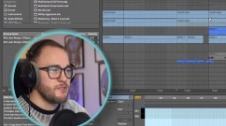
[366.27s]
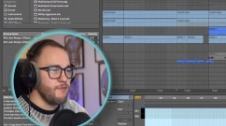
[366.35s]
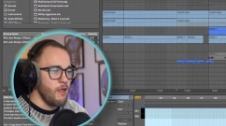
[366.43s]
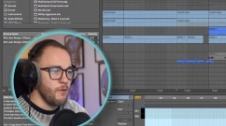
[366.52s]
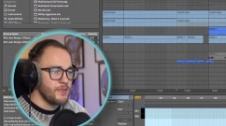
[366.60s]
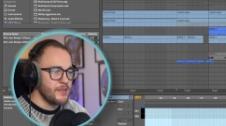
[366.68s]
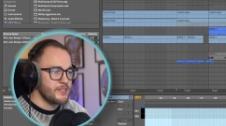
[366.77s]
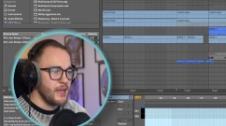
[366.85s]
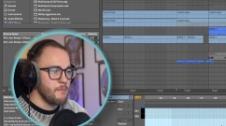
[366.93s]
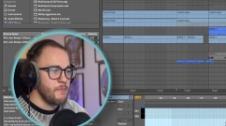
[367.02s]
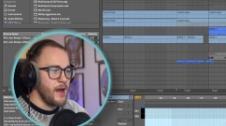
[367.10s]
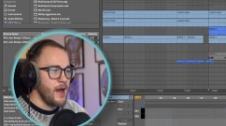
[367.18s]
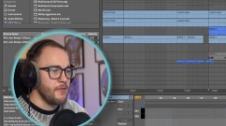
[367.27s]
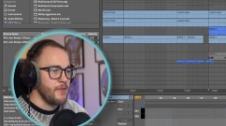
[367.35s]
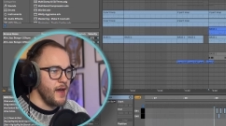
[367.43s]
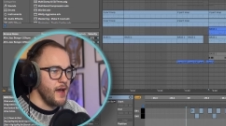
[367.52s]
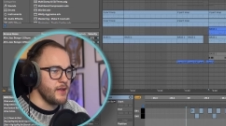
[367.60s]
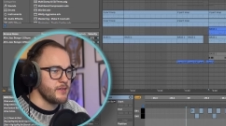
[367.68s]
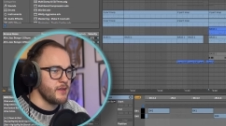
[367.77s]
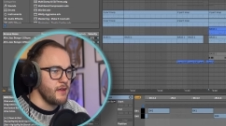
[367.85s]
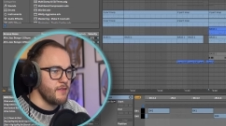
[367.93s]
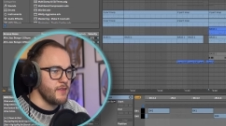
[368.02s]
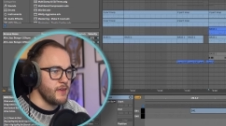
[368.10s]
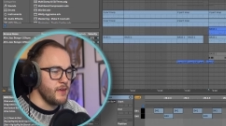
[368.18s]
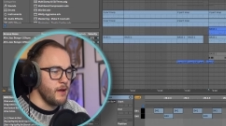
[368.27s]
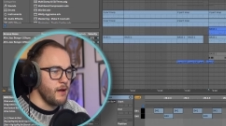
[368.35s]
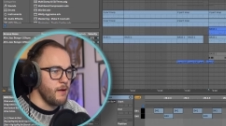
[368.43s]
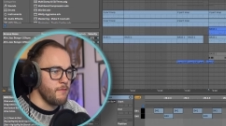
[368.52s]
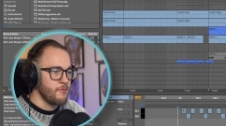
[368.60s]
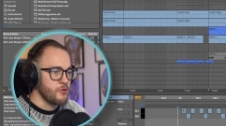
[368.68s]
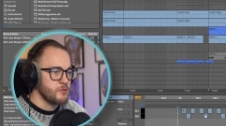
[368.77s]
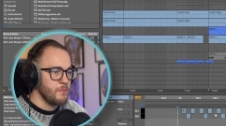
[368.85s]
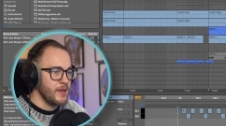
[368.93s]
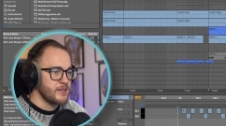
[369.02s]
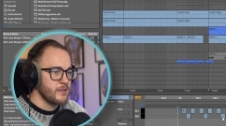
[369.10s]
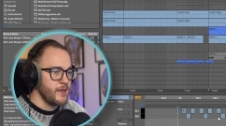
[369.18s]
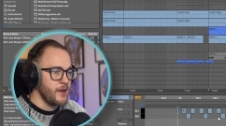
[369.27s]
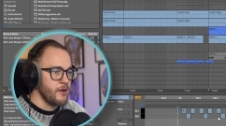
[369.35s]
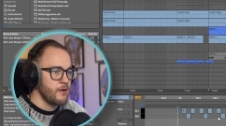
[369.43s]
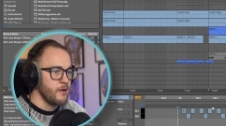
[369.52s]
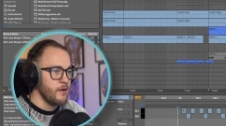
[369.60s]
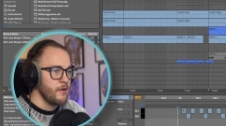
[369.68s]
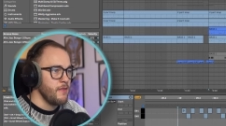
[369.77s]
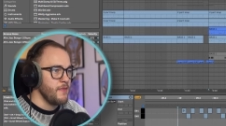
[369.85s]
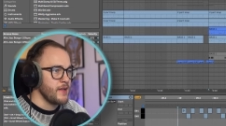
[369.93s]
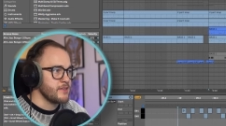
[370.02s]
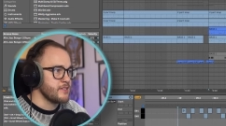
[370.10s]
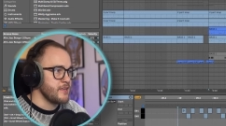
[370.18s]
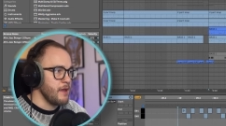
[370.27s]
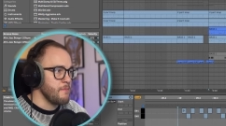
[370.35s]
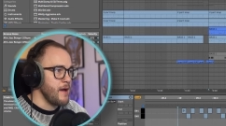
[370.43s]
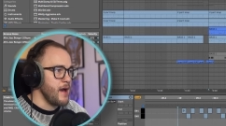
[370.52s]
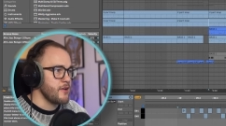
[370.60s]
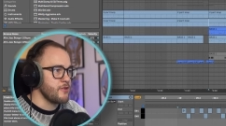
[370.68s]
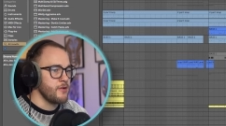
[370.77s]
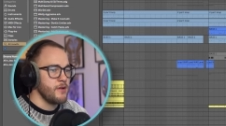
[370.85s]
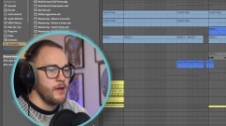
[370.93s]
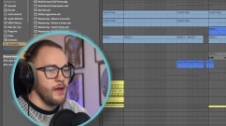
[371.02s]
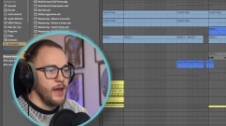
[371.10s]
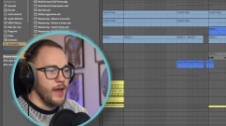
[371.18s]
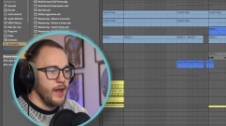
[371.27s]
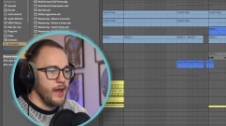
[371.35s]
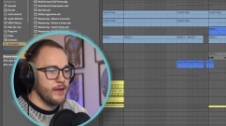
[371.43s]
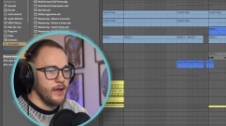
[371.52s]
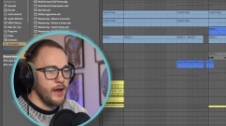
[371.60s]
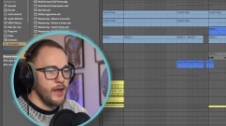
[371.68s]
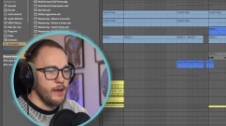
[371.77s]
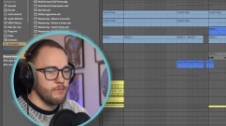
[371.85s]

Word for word: following the same path as the first bass layer, that same pattern, and I am